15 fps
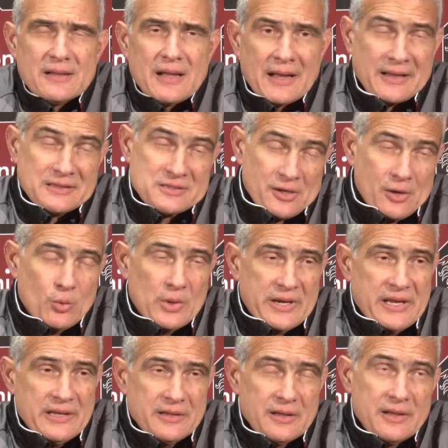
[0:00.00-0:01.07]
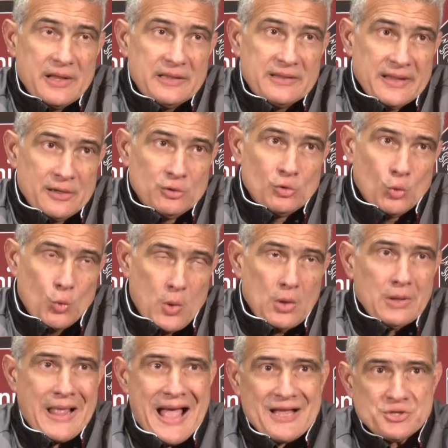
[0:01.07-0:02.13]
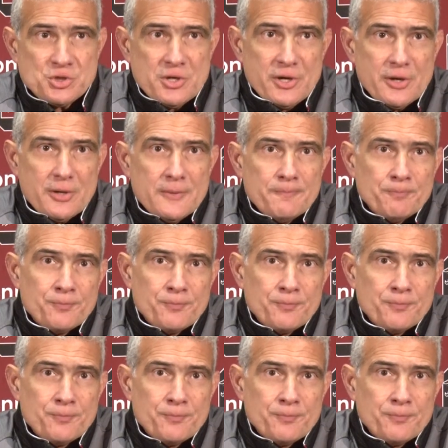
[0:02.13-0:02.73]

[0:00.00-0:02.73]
I can tell you what, he didn't do well last year,